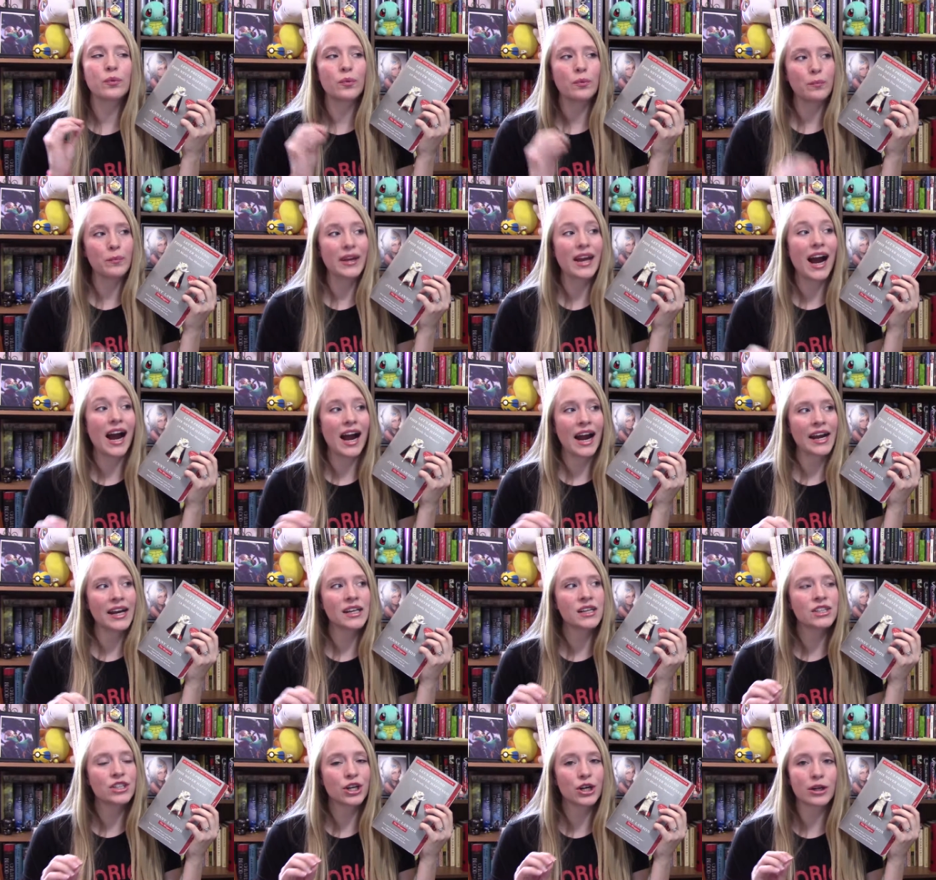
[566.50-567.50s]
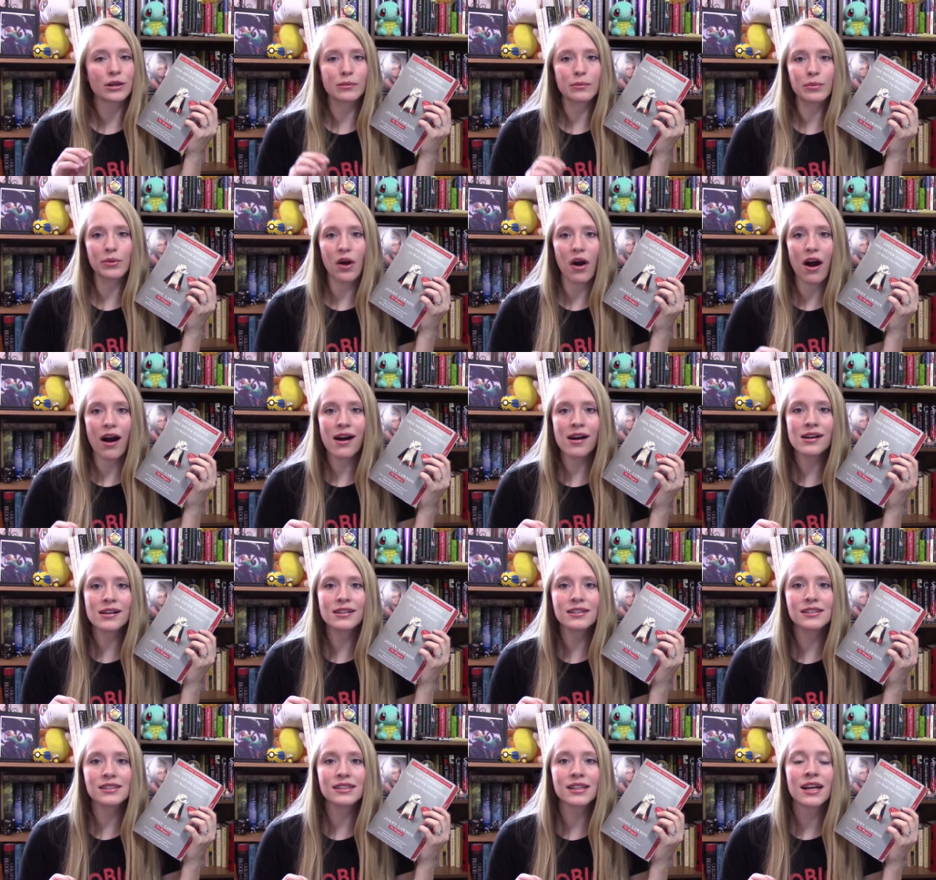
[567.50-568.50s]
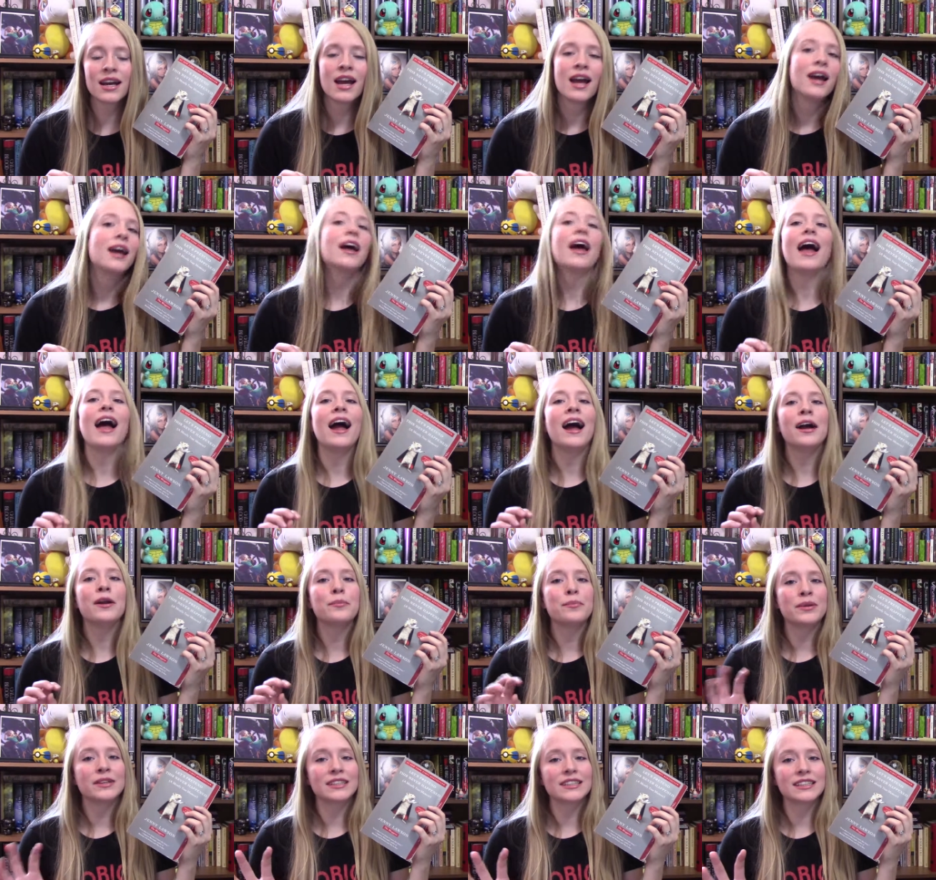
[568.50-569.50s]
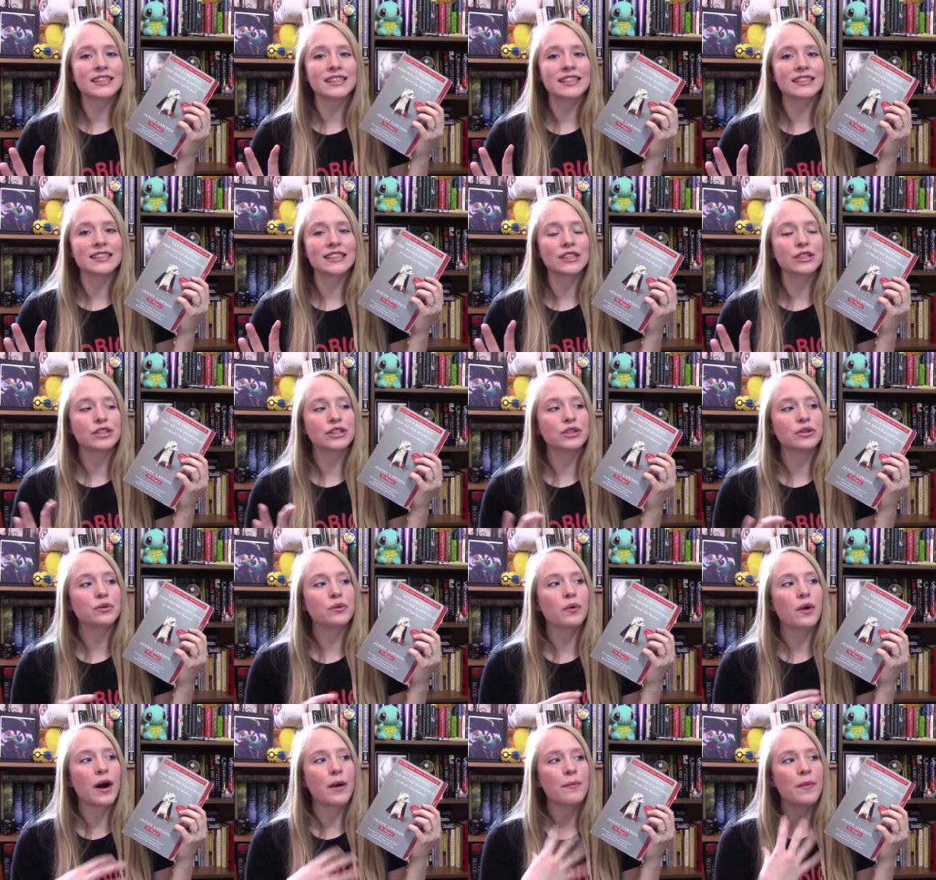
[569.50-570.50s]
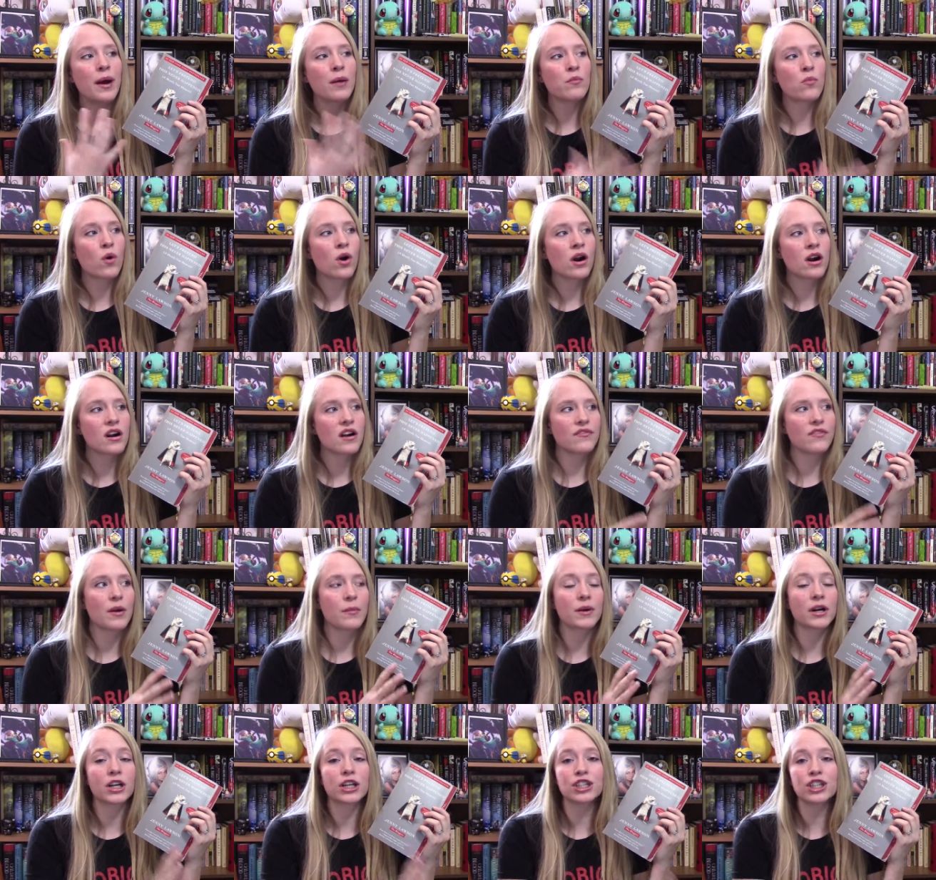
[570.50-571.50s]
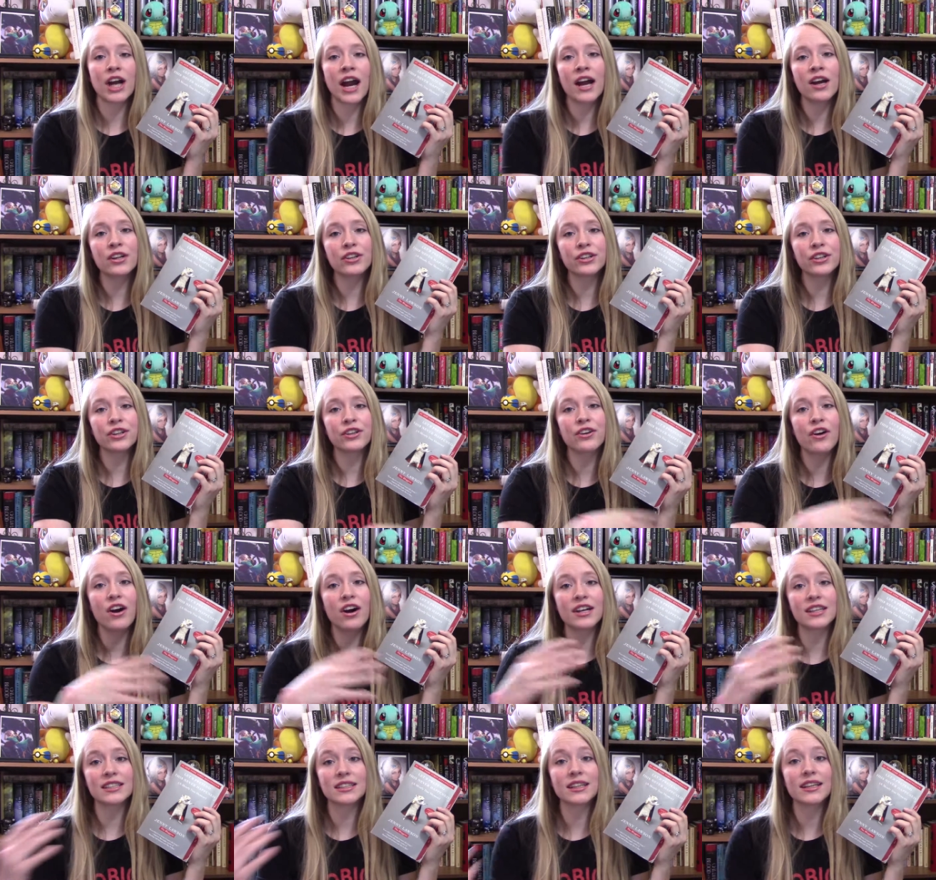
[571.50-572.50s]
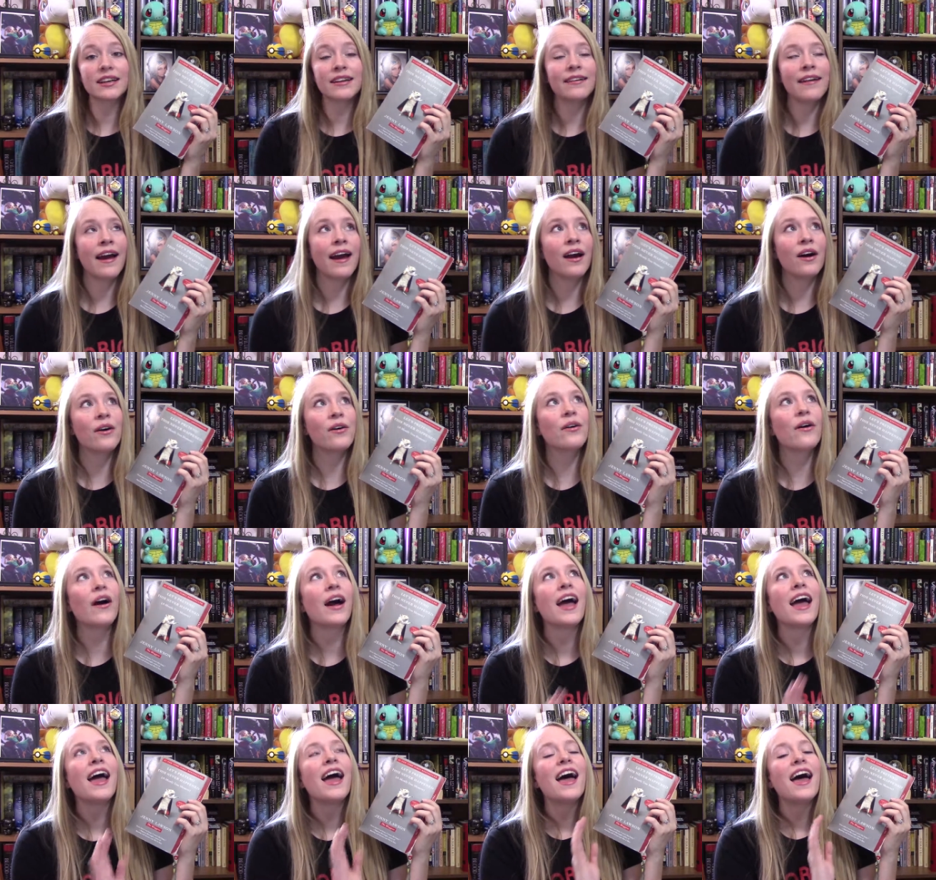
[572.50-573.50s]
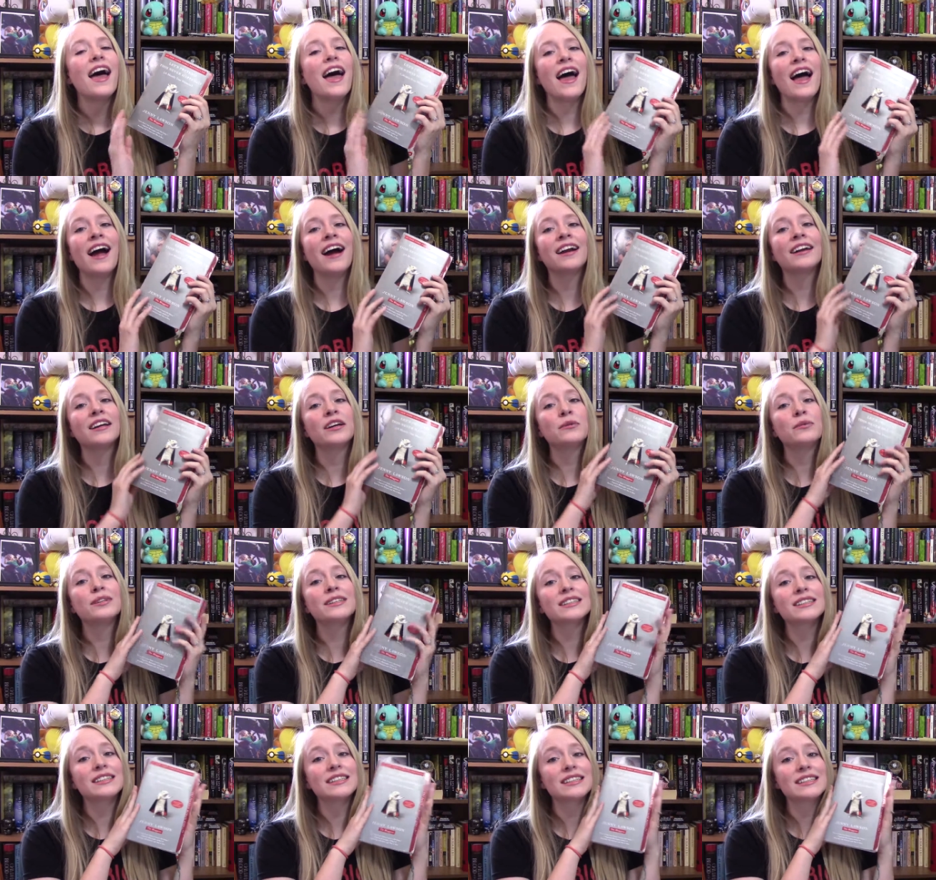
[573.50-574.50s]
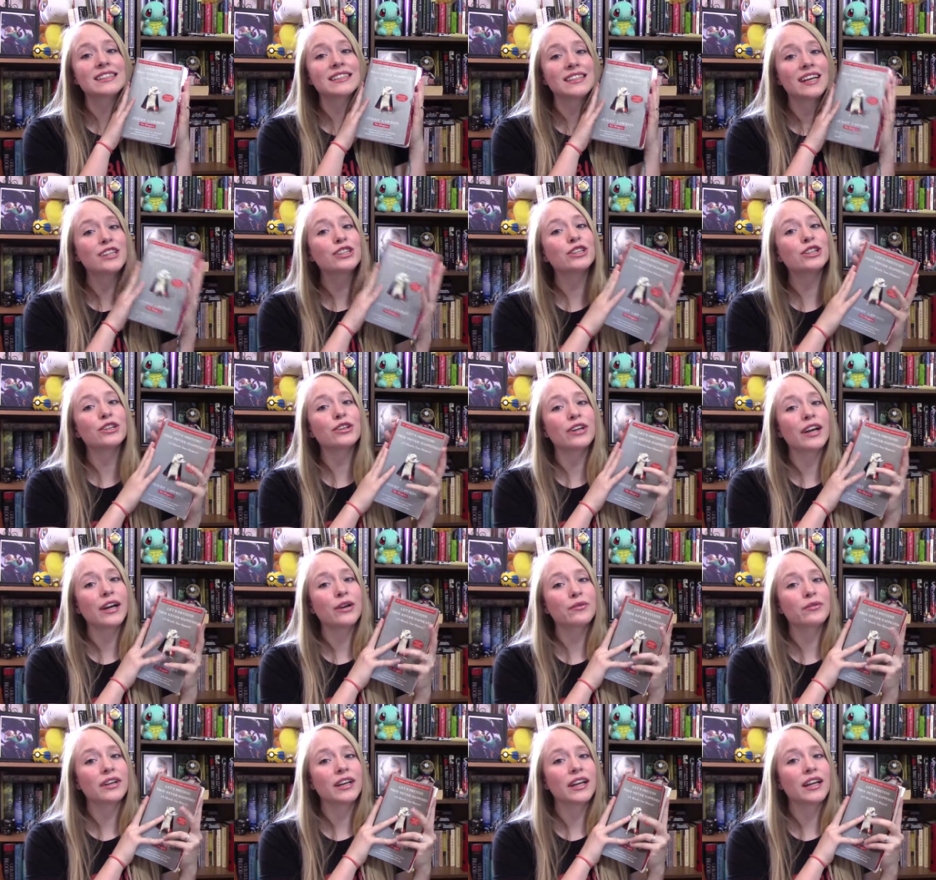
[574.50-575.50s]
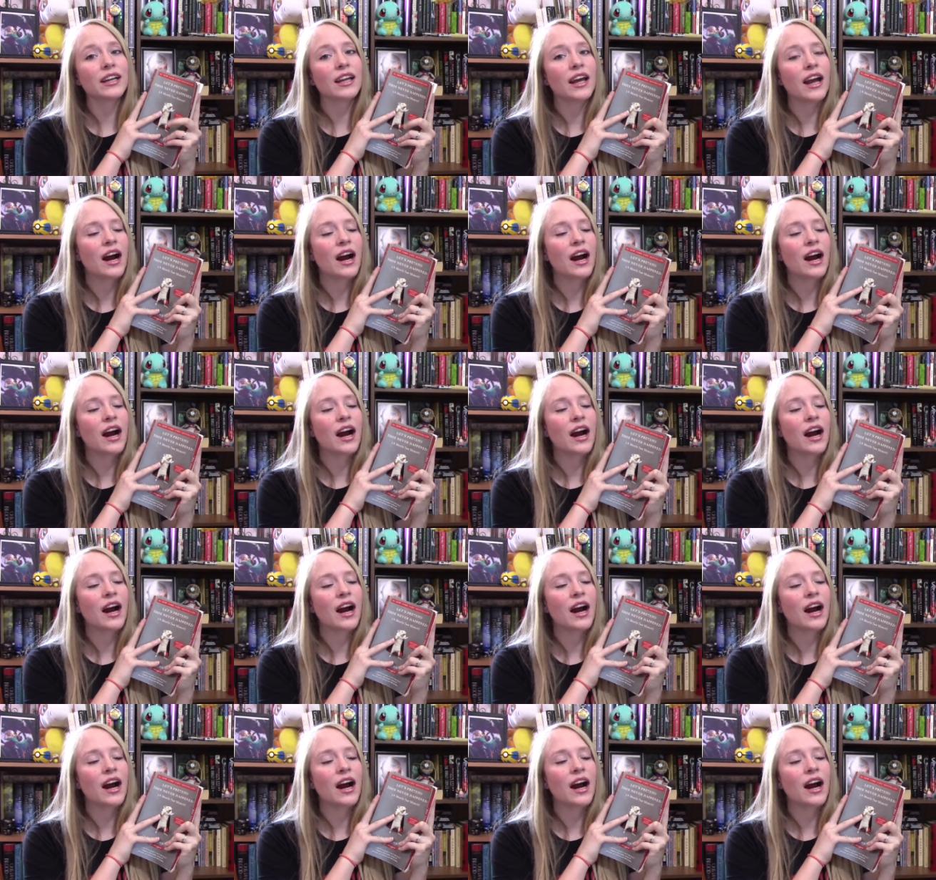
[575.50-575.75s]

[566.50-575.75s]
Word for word: behind her blogs and puts this into a memoir from her childhood on to now and it was such a great read.